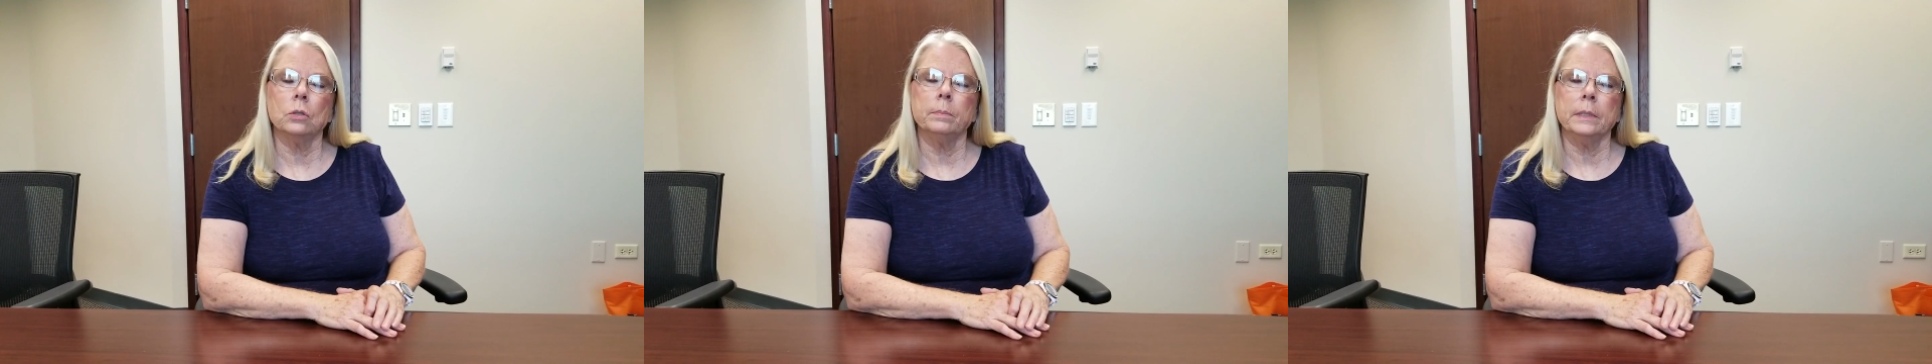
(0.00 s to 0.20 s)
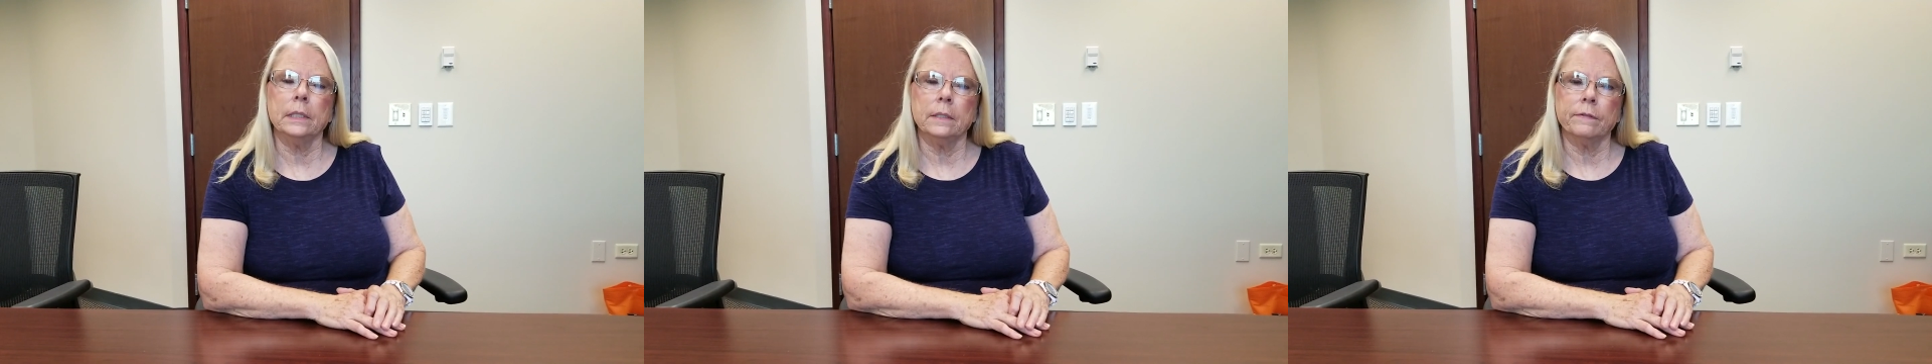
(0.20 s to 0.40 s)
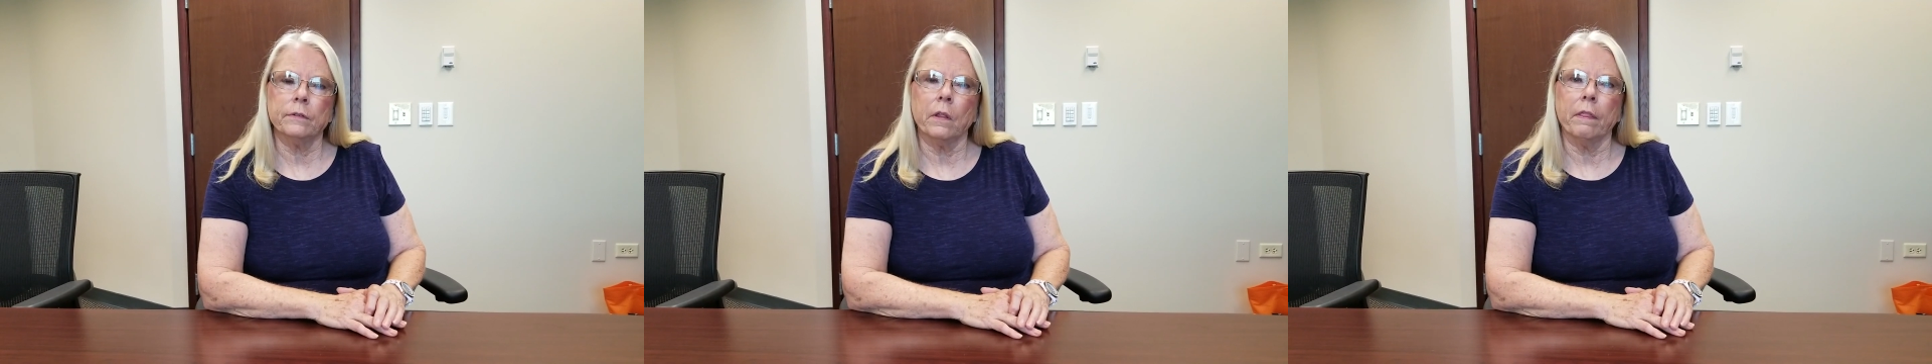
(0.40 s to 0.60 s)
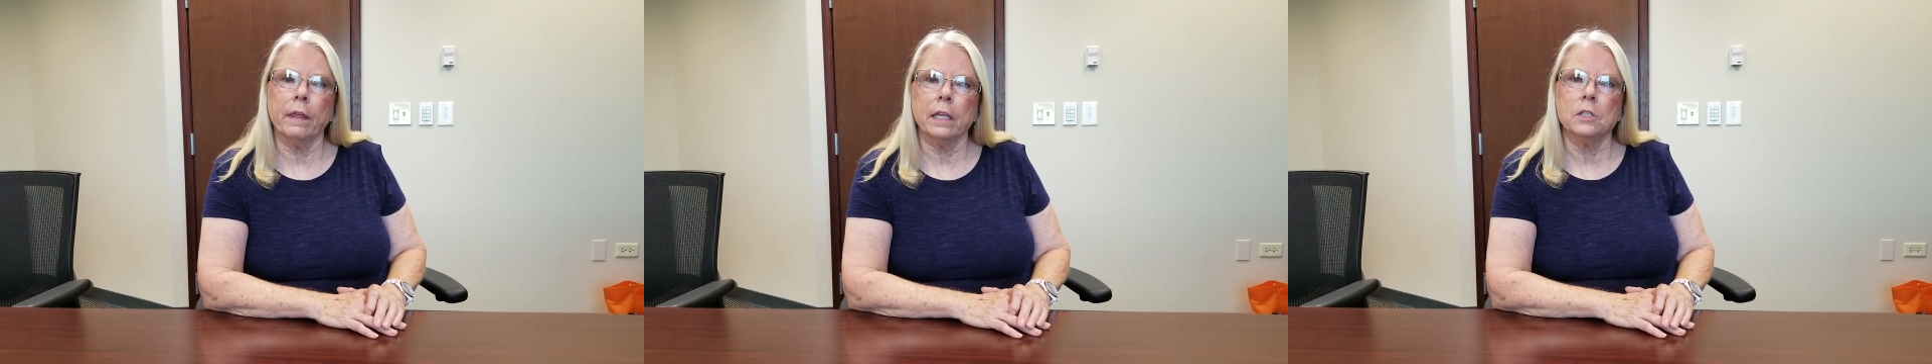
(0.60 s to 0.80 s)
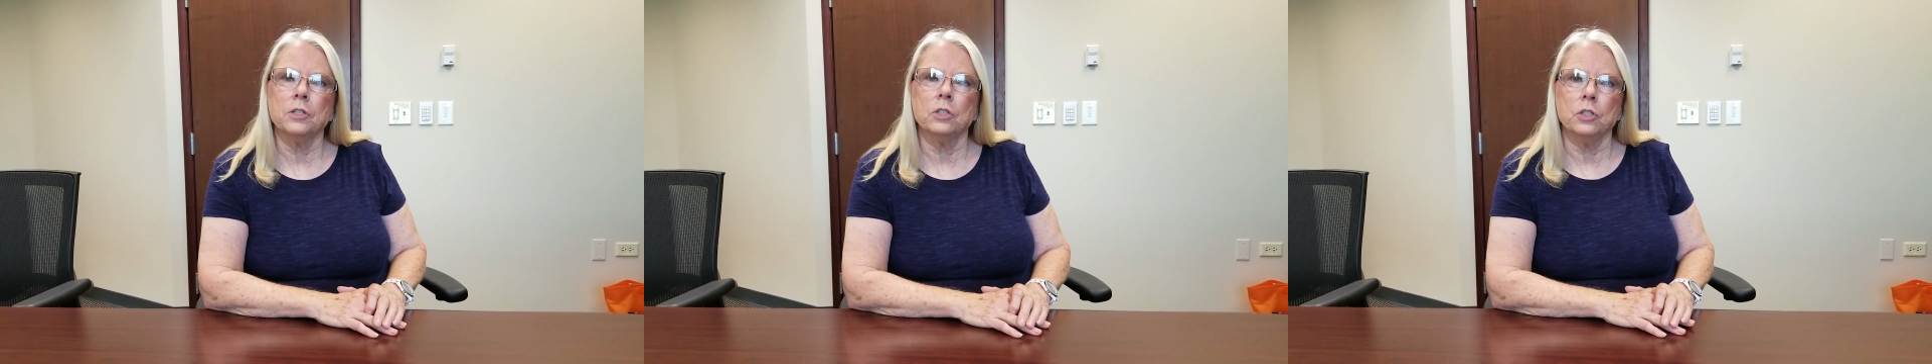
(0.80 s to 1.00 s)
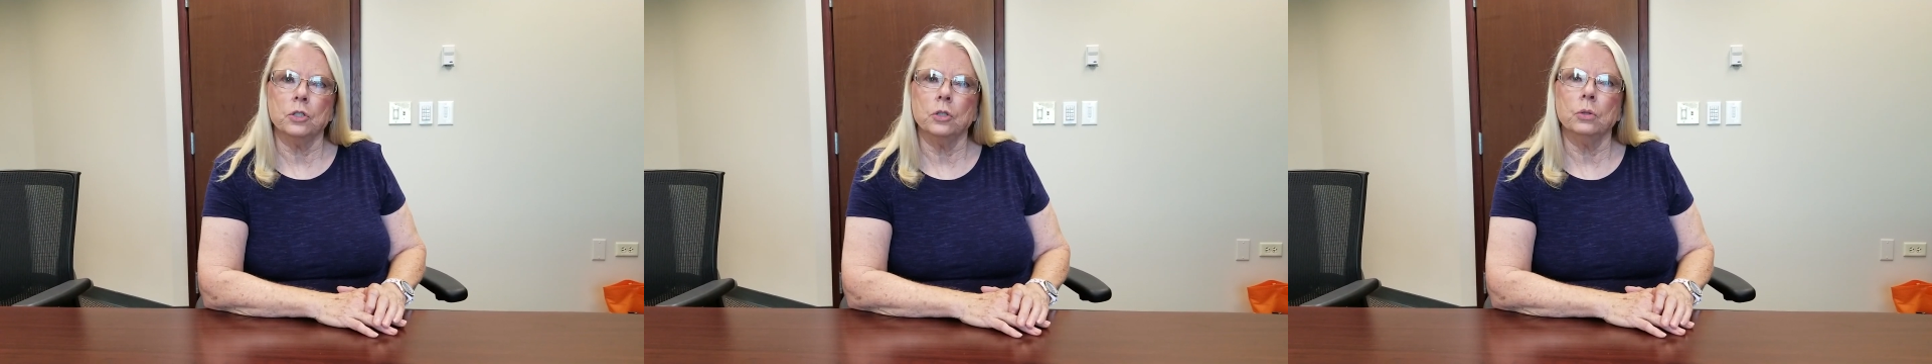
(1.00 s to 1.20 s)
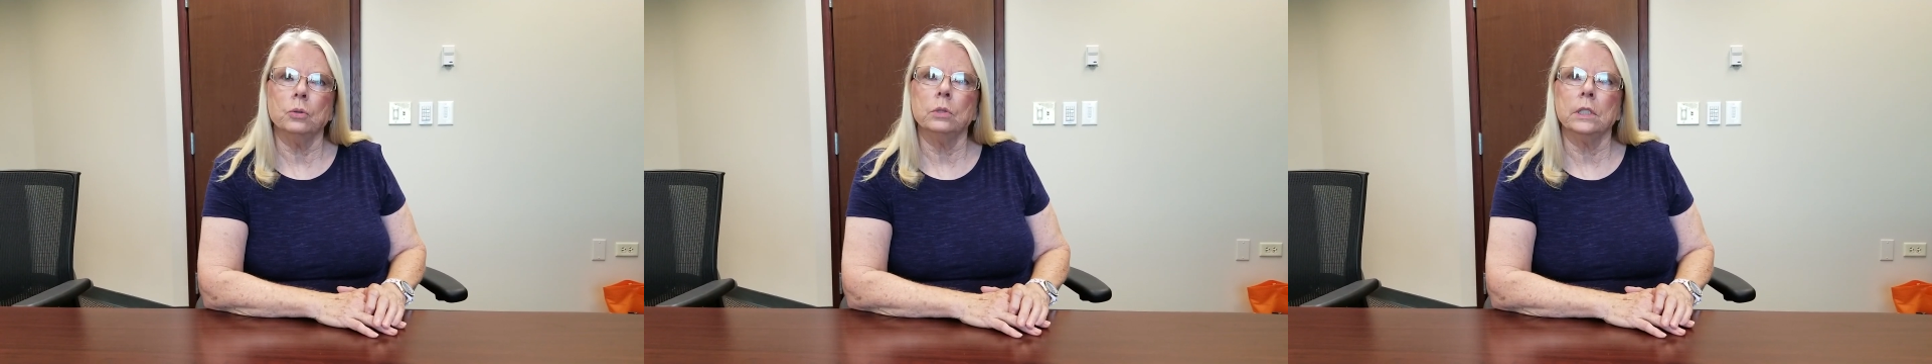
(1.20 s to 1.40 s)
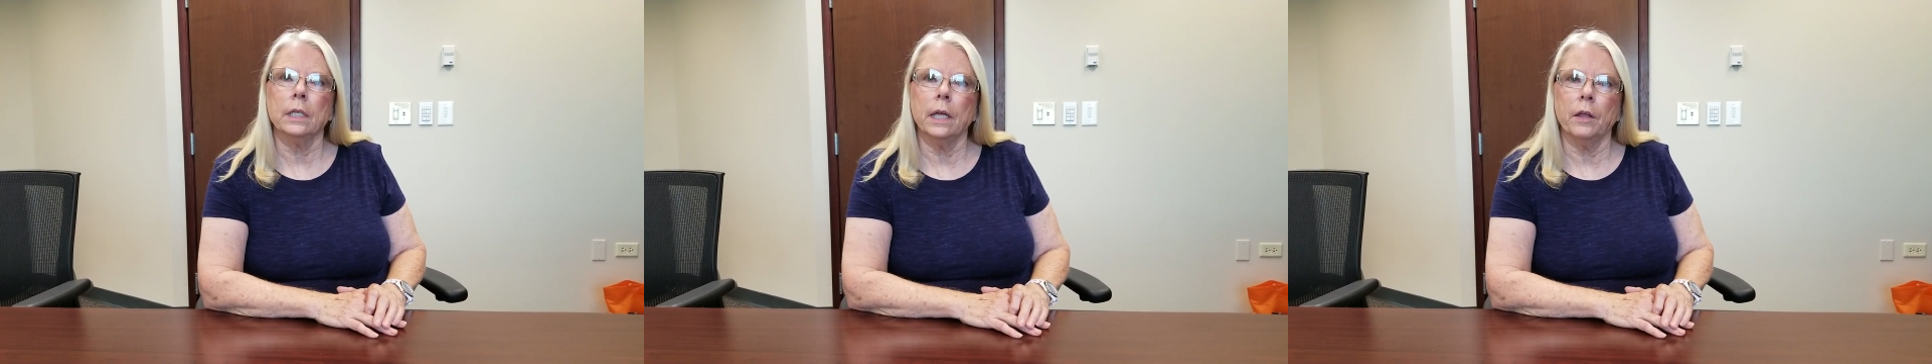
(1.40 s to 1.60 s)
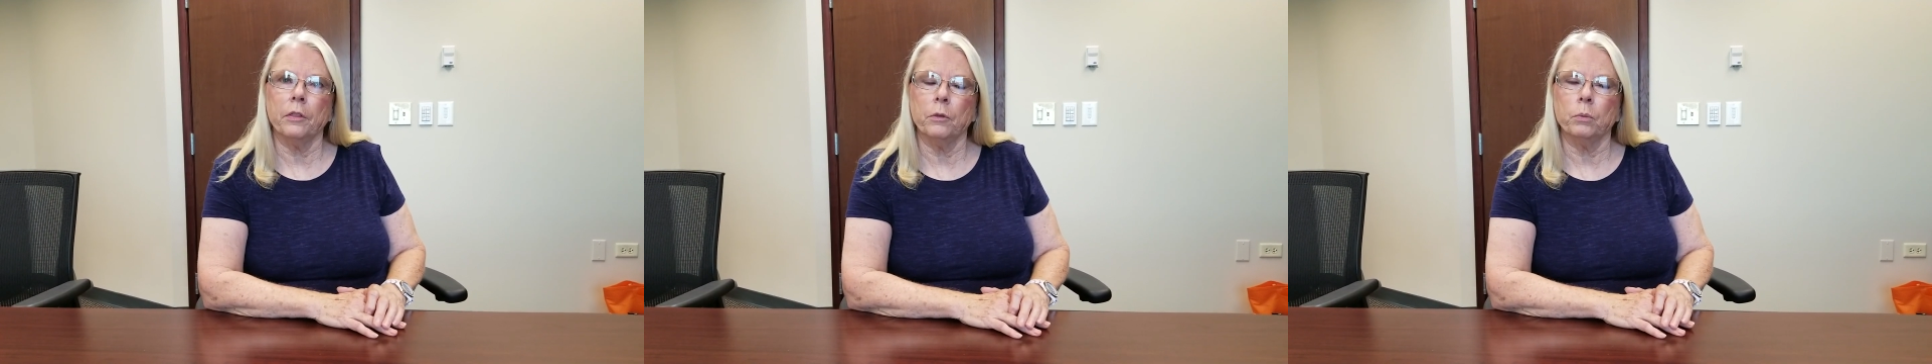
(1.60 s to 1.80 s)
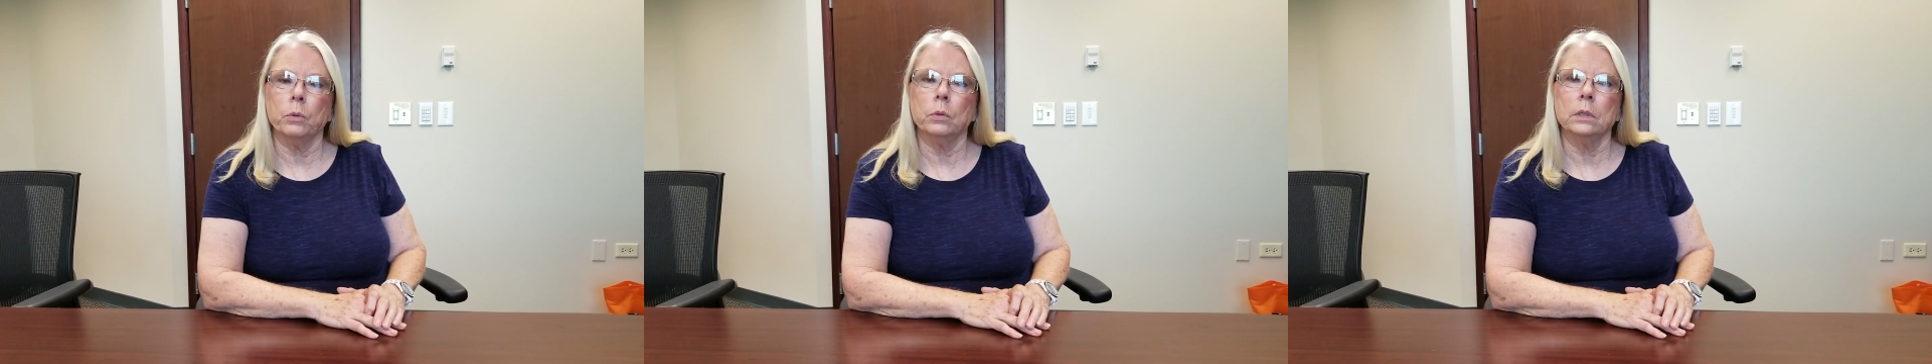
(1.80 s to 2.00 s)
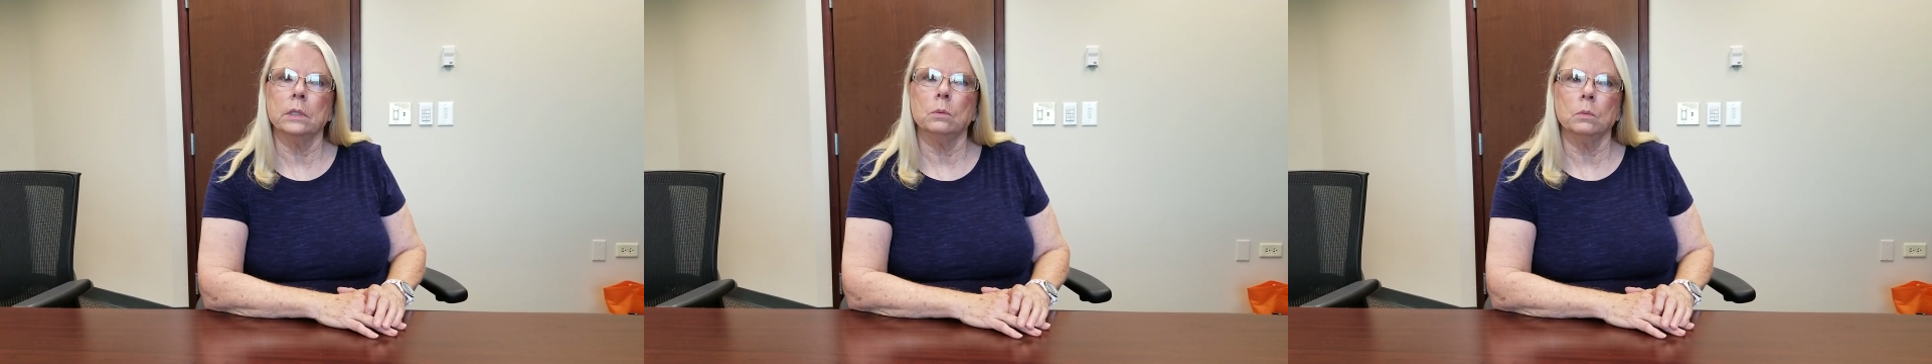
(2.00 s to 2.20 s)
me different things to do to get through it.